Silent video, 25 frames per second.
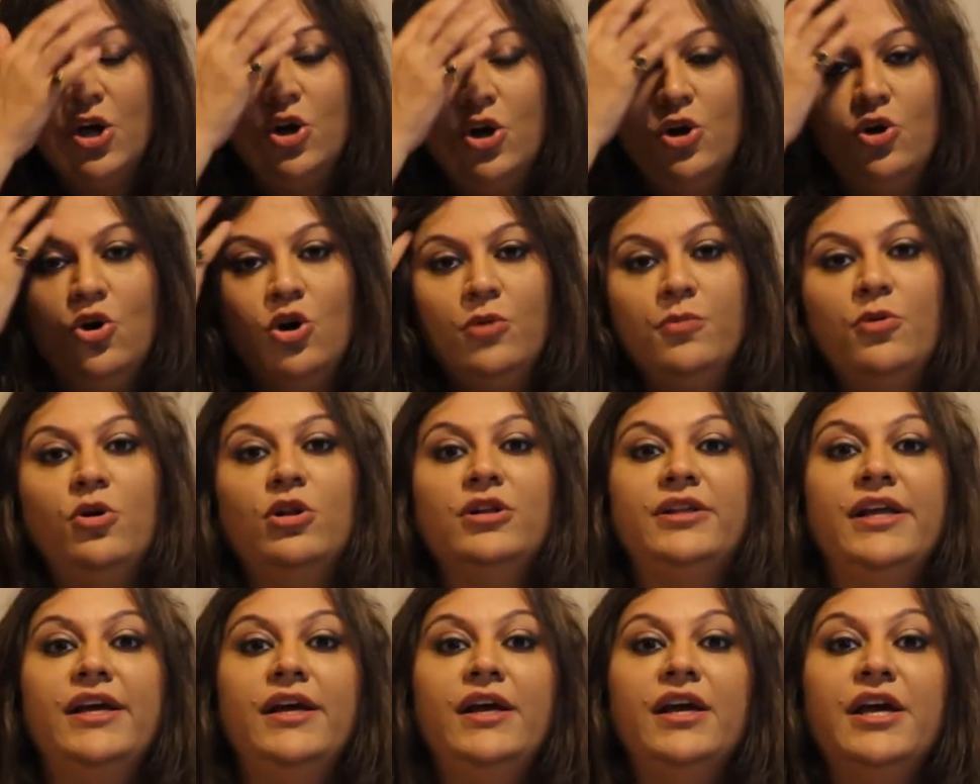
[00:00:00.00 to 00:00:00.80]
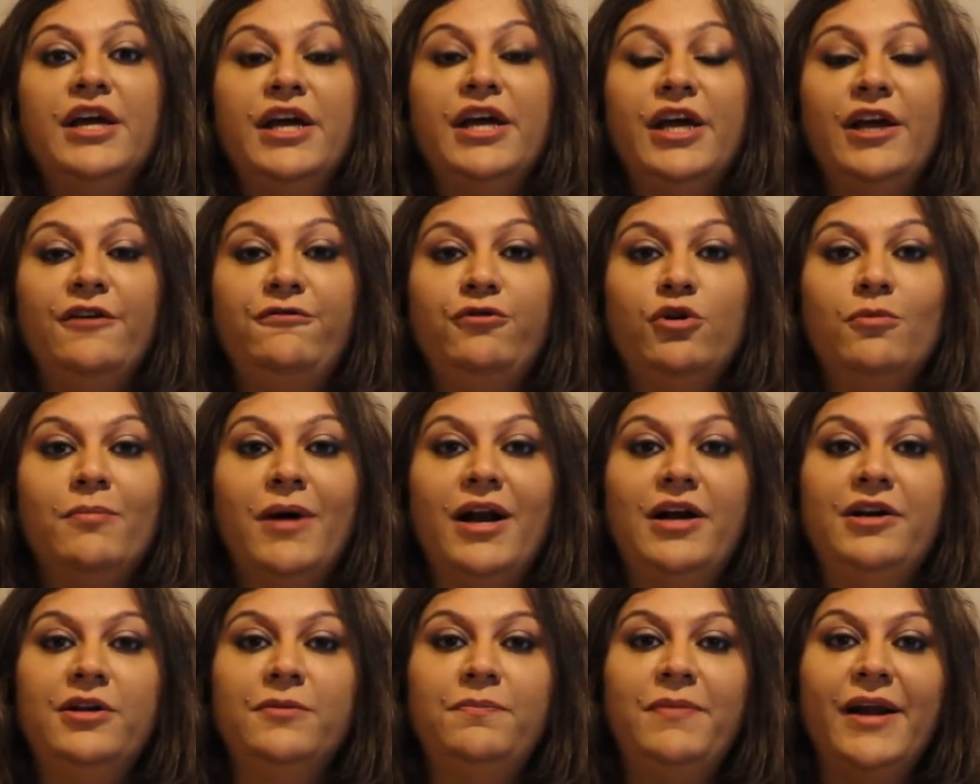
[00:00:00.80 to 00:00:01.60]
Log bolte hain, if you
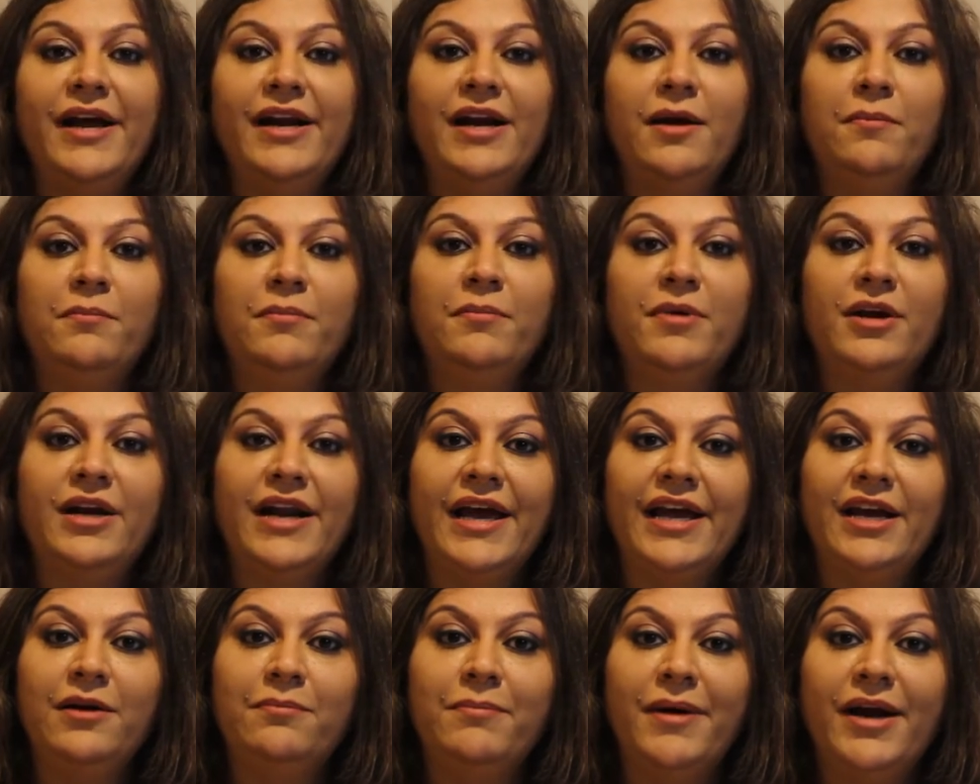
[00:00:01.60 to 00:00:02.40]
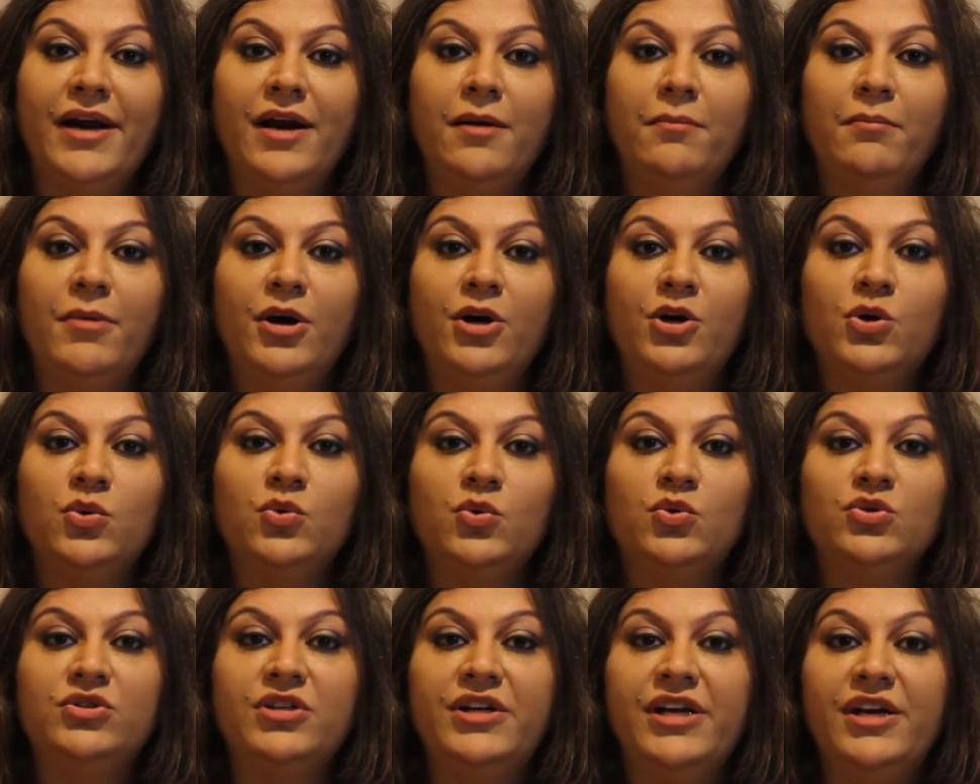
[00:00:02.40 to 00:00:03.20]
multiply number 9 by number
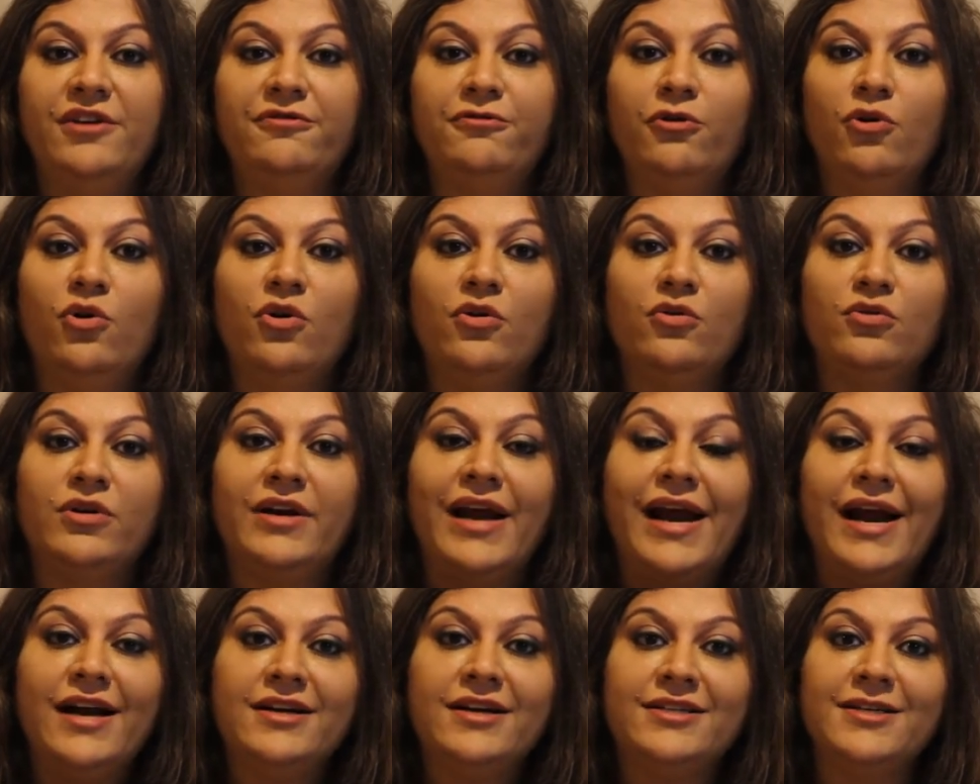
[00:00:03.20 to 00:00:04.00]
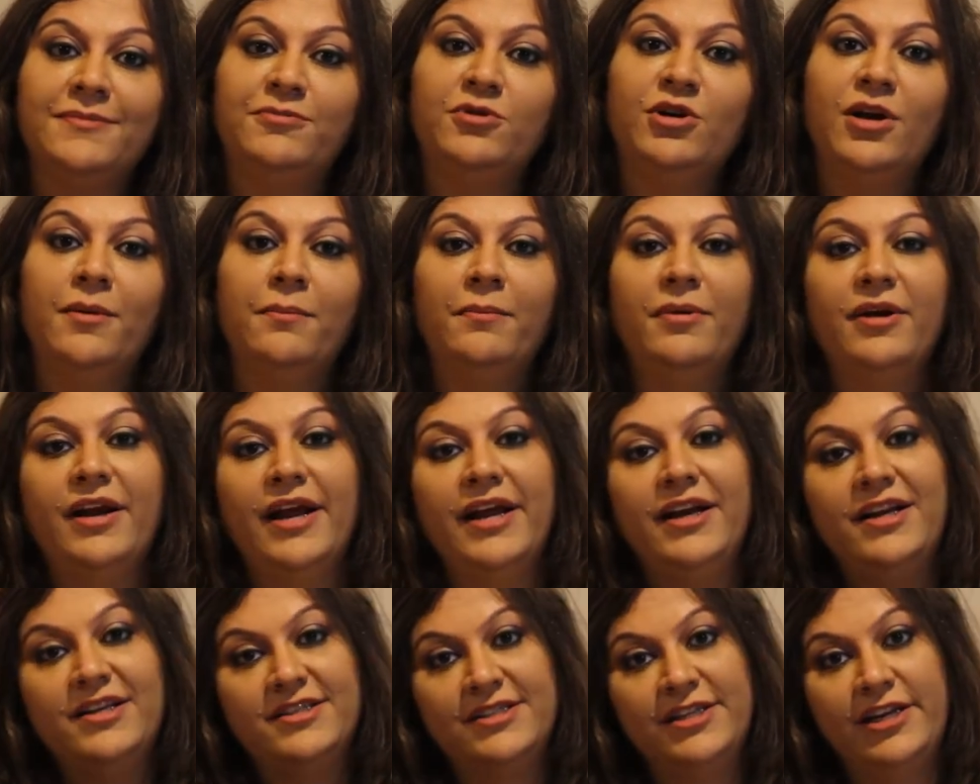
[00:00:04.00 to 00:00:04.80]
2, 3, 4, it adds up to number
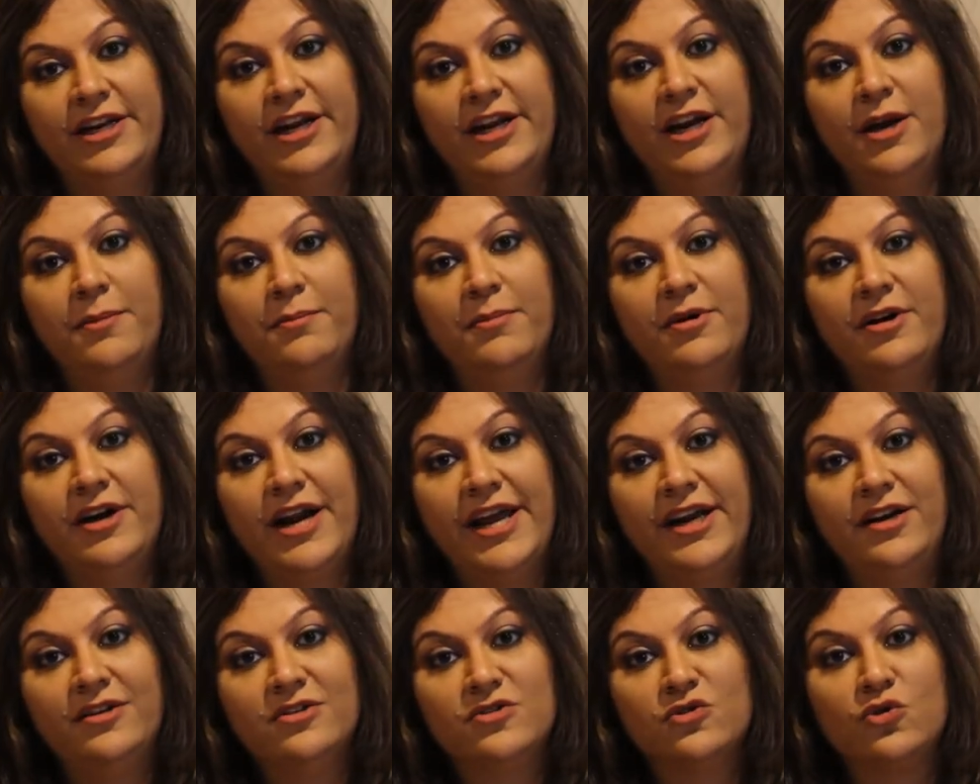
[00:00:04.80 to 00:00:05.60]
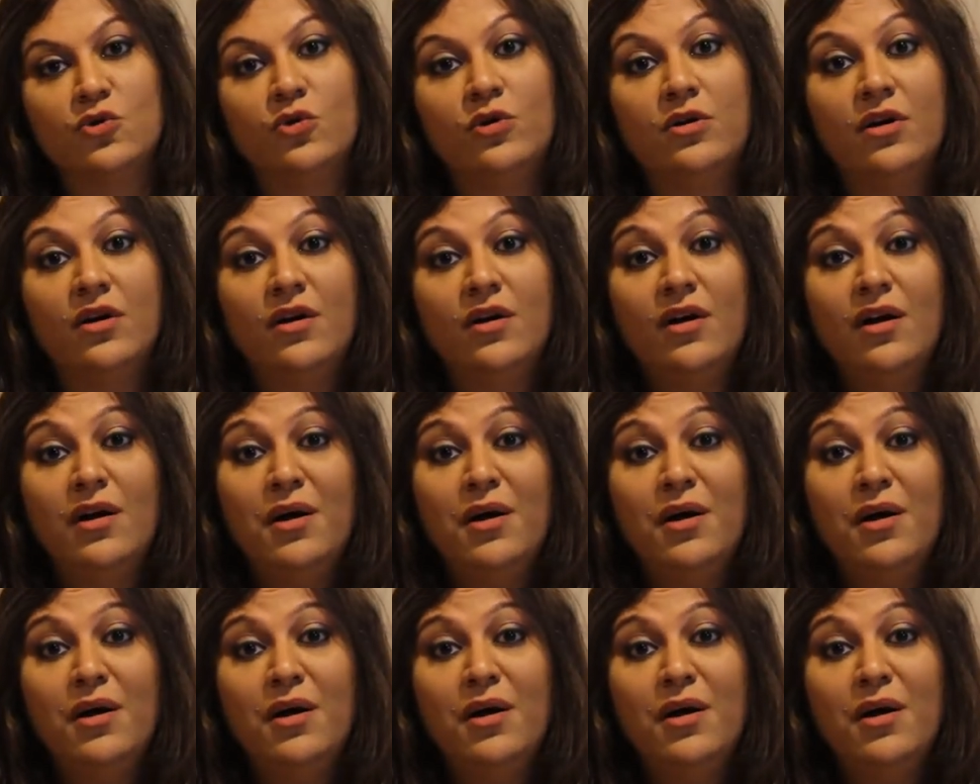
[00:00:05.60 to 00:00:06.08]
9, isiliye number 9 is good.